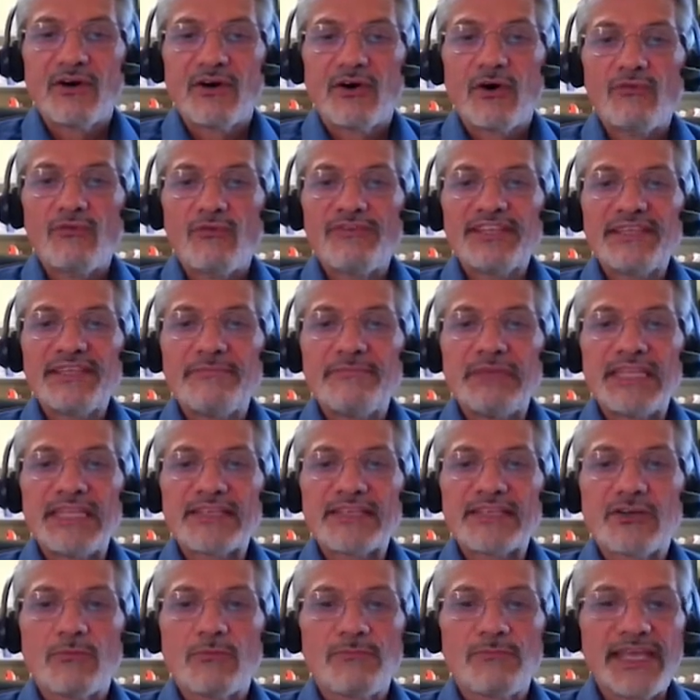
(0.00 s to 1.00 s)
already means
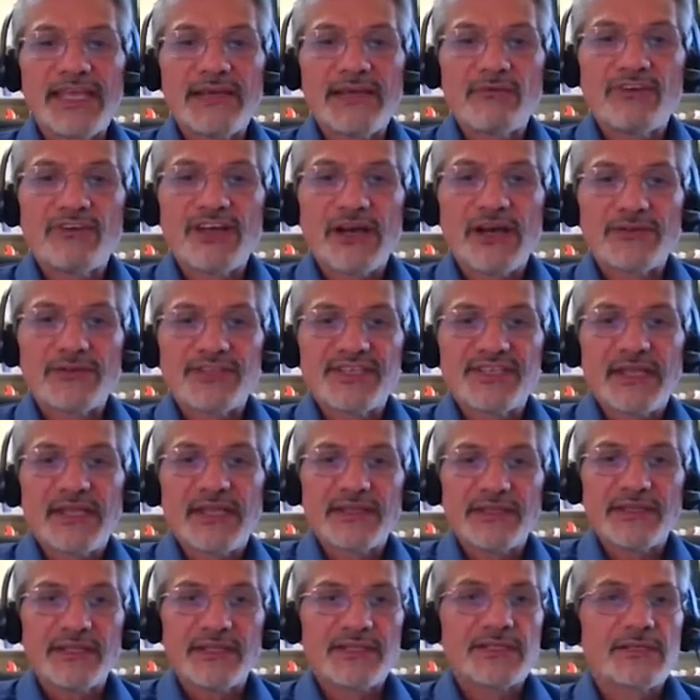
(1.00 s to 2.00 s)
complying with current
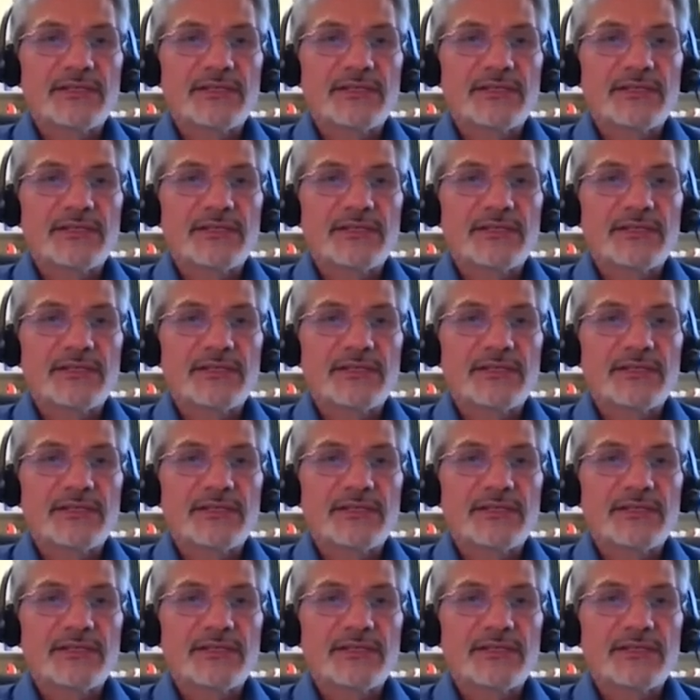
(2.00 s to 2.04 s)
standards.